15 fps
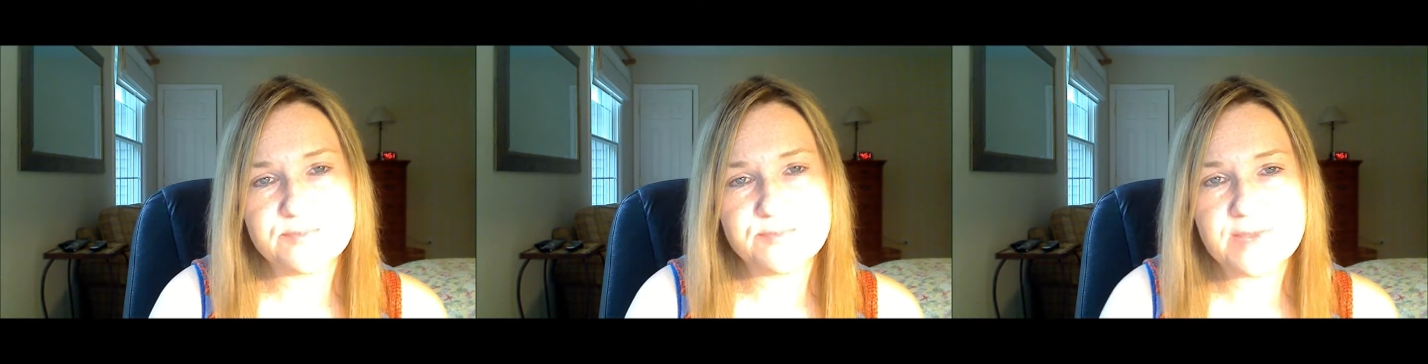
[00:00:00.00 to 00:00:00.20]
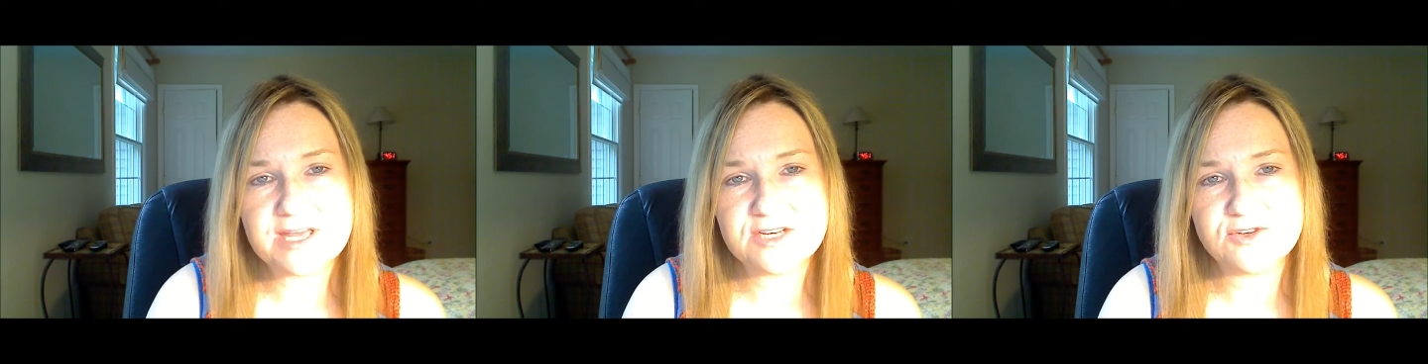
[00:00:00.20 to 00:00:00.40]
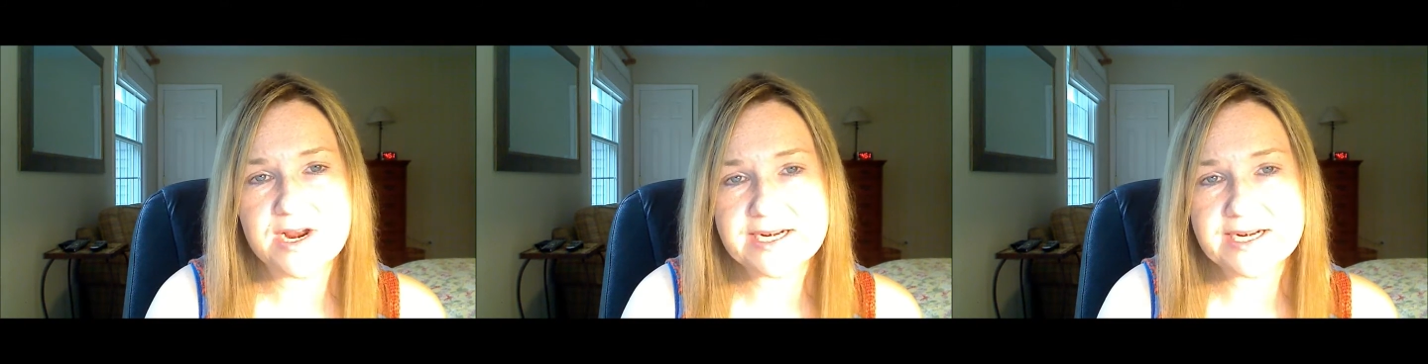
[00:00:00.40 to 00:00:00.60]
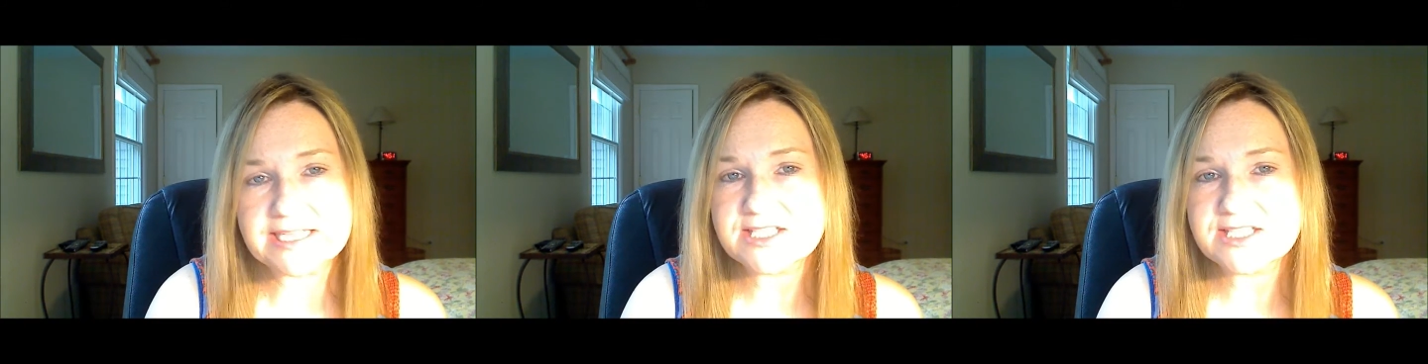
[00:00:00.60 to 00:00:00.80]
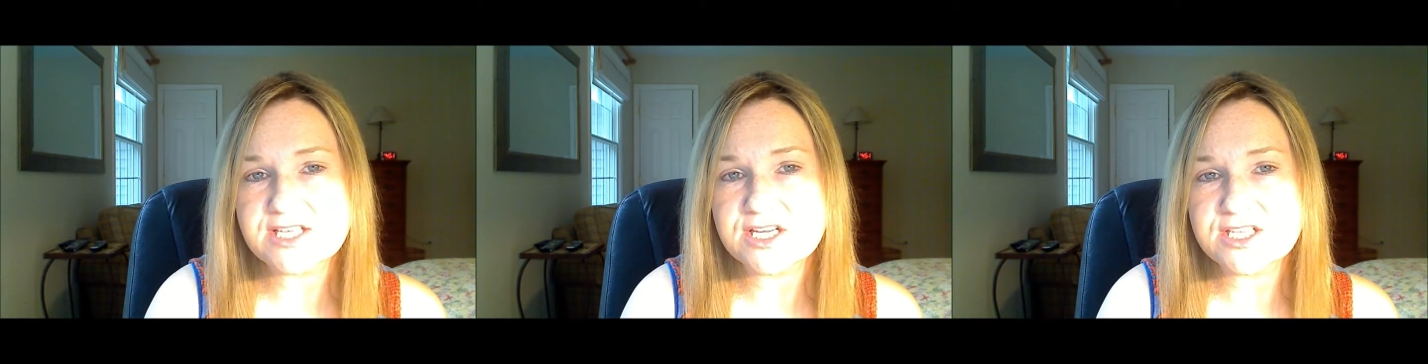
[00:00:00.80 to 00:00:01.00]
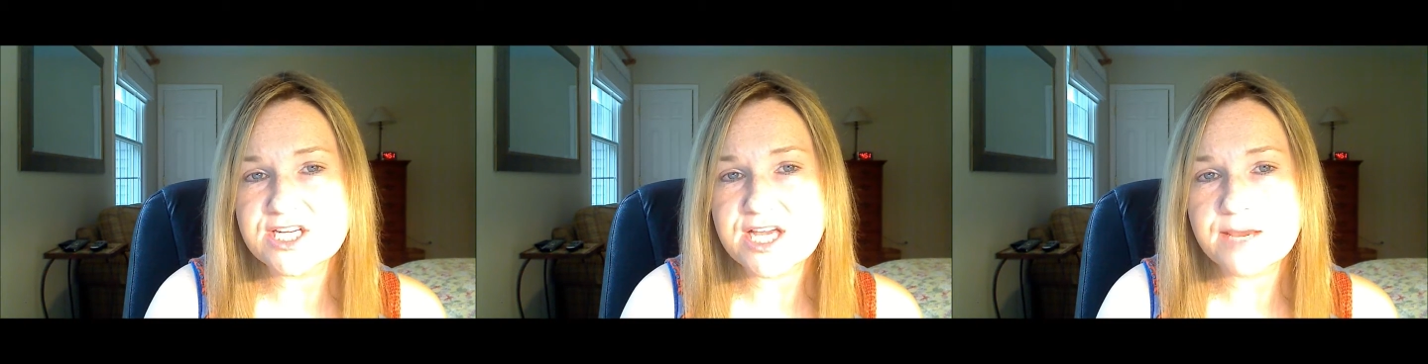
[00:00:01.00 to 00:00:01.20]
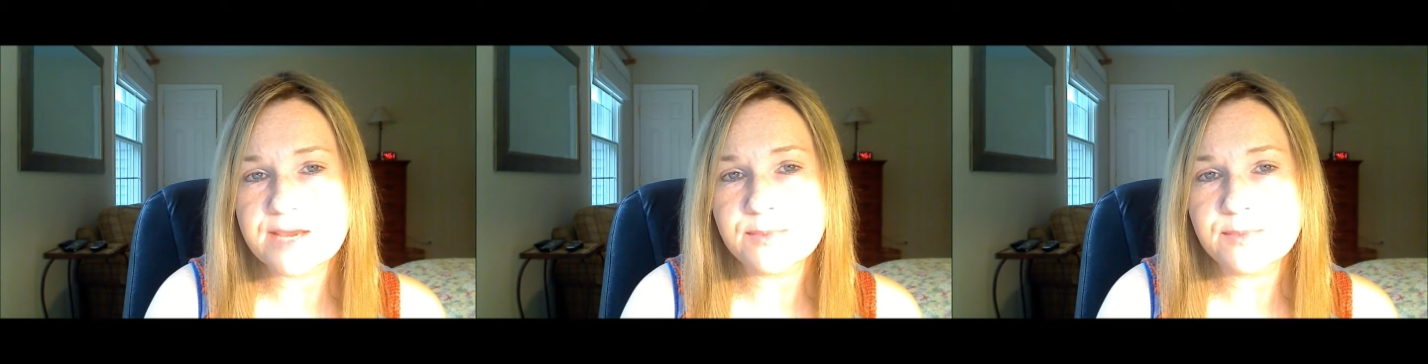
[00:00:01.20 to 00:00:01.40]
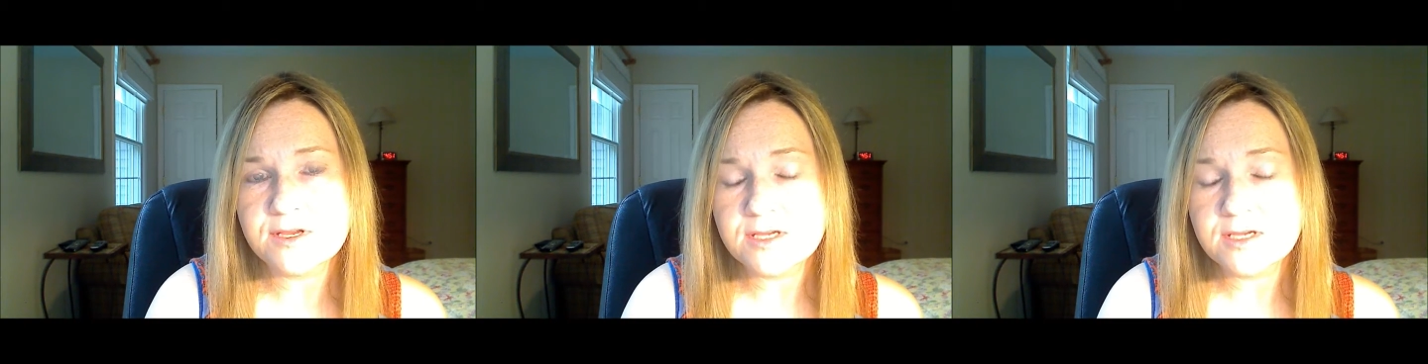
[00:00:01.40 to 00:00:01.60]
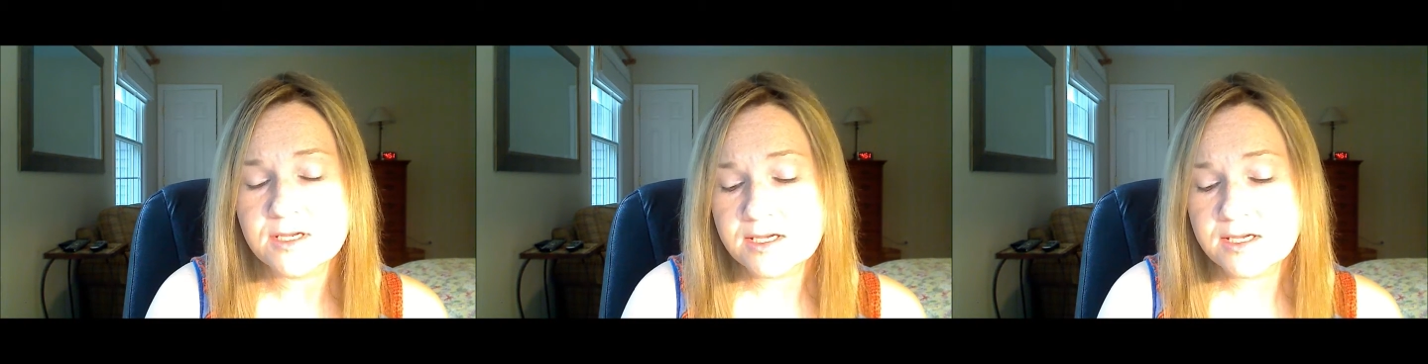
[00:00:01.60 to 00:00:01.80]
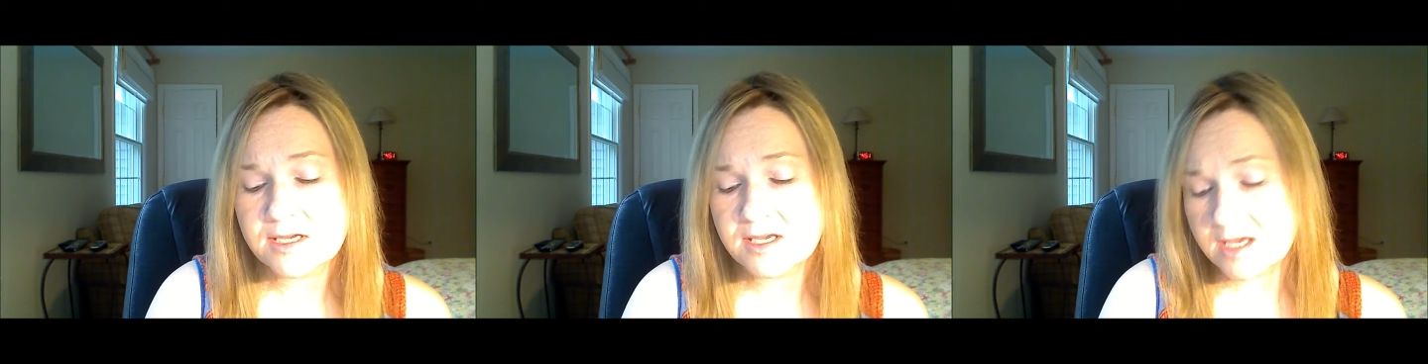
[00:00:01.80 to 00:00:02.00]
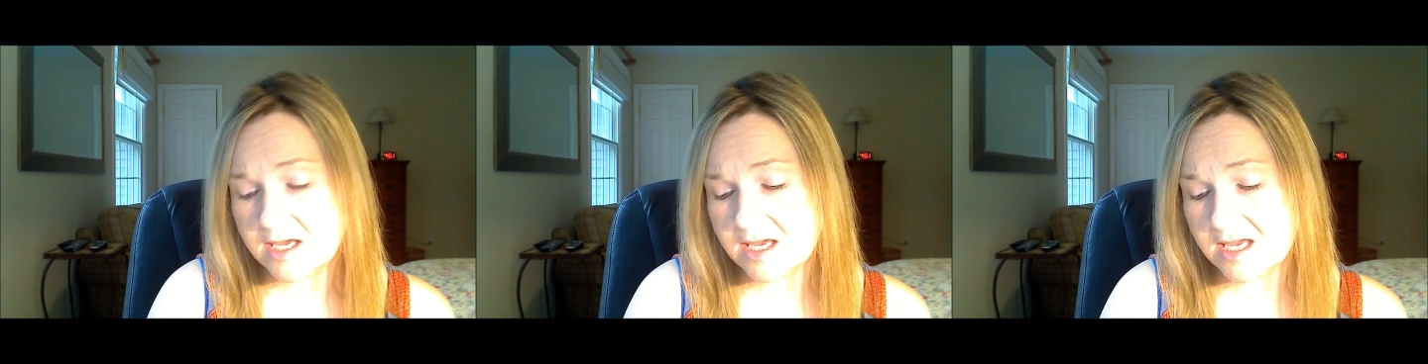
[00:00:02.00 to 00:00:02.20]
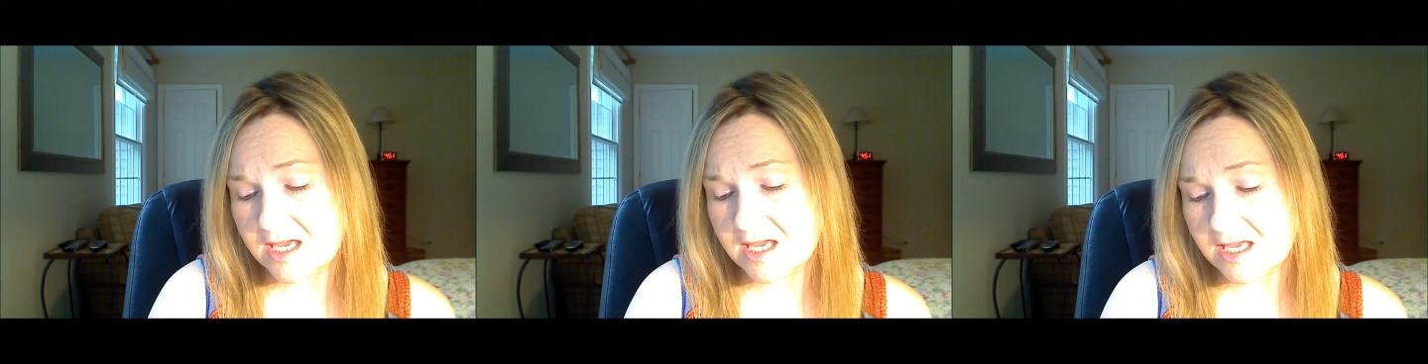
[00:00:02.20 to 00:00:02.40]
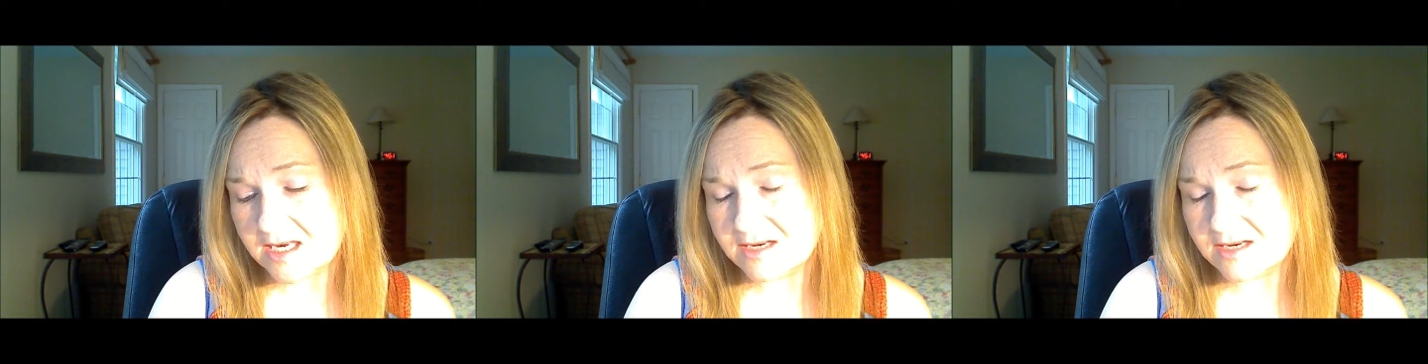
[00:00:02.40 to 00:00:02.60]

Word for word: Medtronic CGM, it,